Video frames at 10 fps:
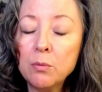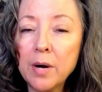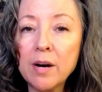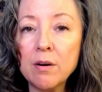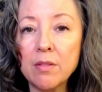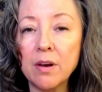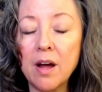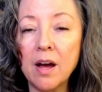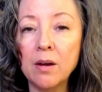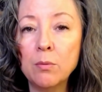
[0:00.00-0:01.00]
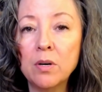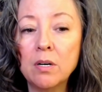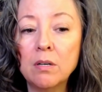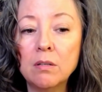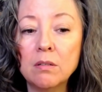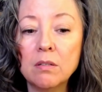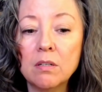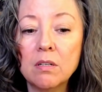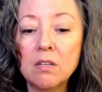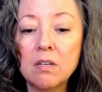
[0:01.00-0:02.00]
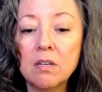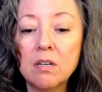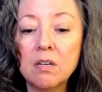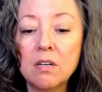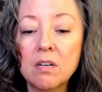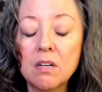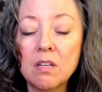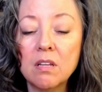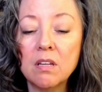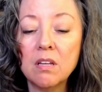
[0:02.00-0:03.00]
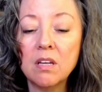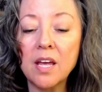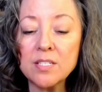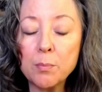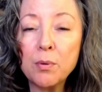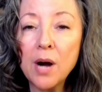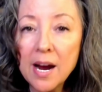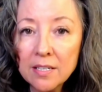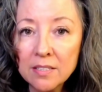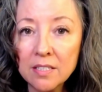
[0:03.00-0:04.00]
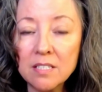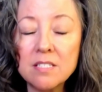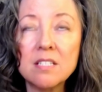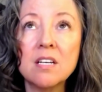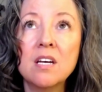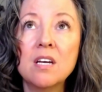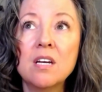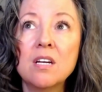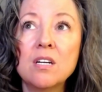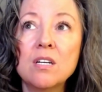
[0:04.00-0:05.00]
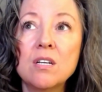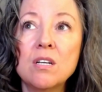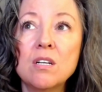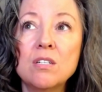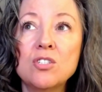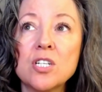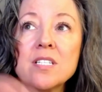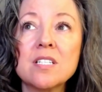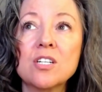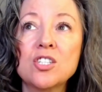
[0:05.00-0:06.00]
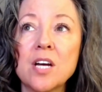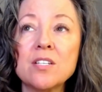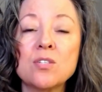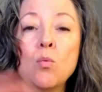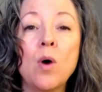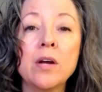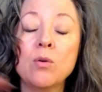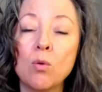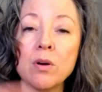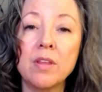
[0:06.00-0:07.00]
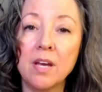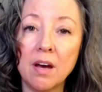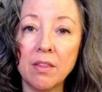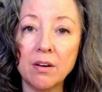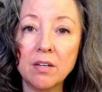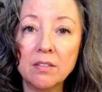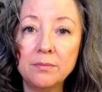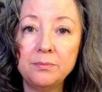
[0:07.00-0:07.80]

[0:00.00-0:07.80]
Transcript: rare that I will, as a practice, just suggest one or the other.